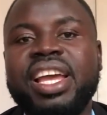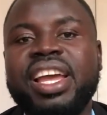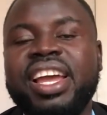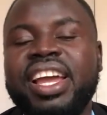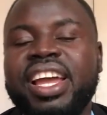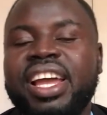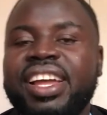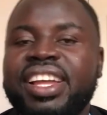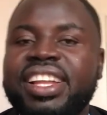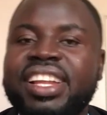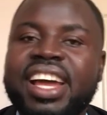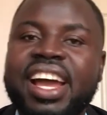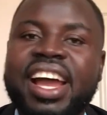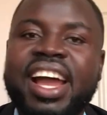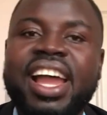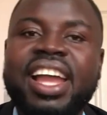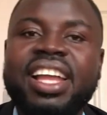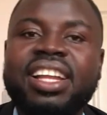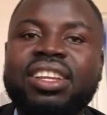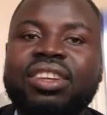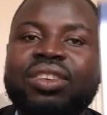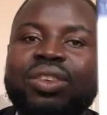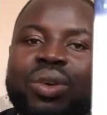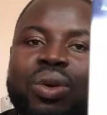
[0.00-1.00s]
and I
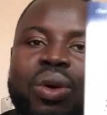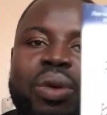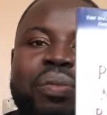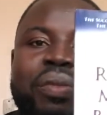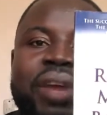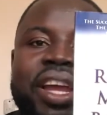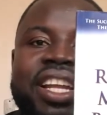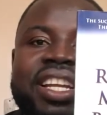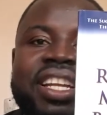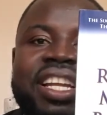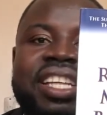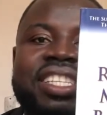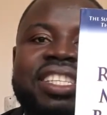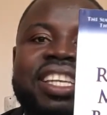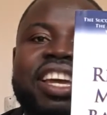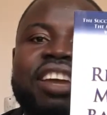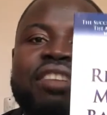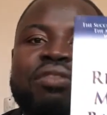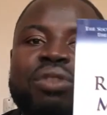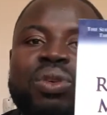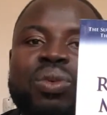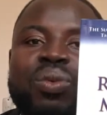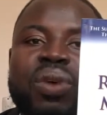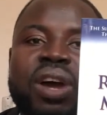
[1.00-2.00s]
highly recommend that
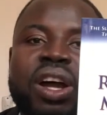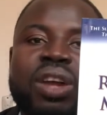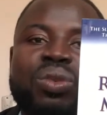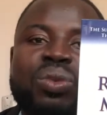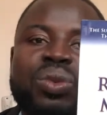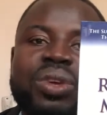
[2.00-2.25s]
everyone